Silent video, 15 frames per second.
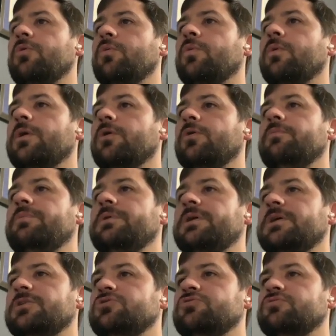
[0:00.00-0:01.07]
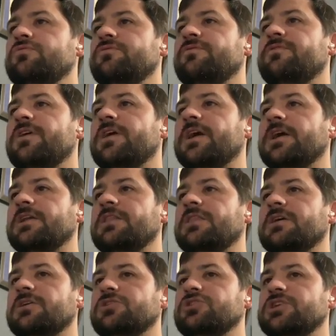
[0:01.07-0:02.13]
will be to find
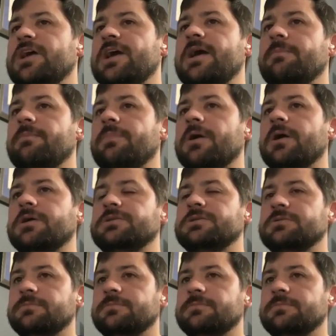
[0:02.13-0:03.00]
the chatbot.